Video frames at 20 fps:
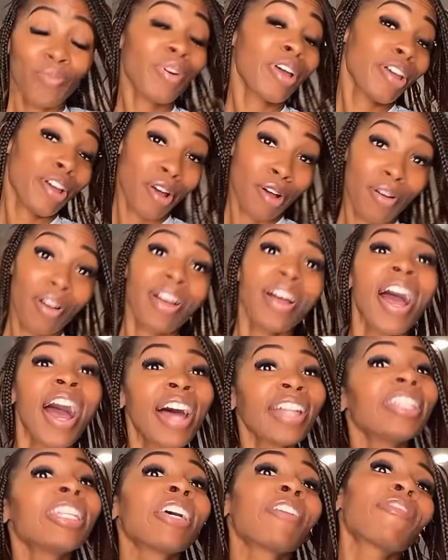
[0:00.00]
Well,
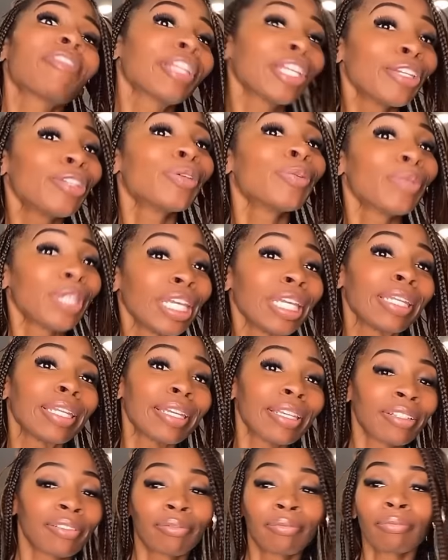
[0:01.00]
I definitely do need
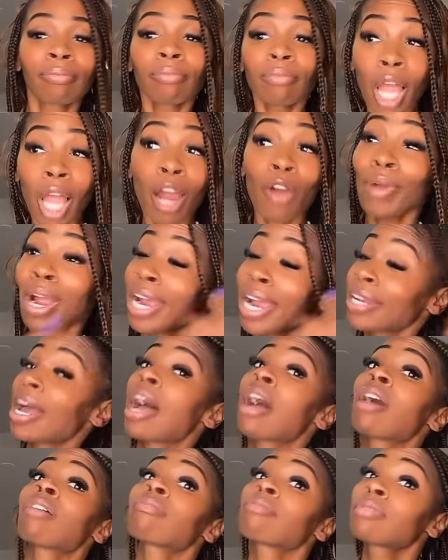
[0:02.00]
it. All right,
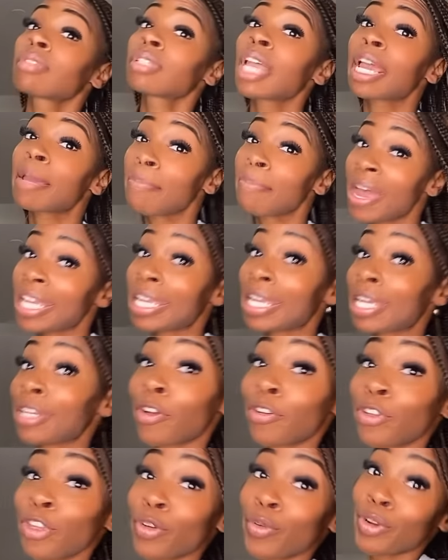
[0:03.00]
I'll check back
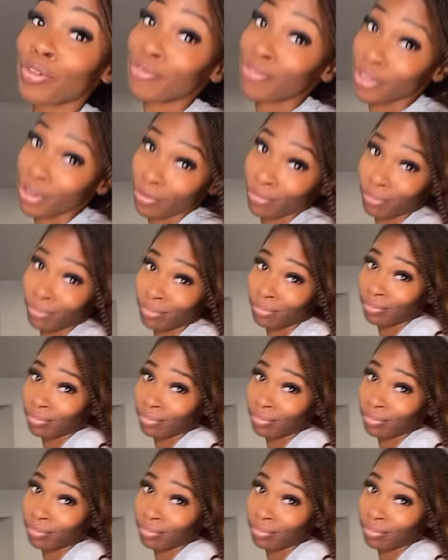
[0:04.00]
in on you in a few.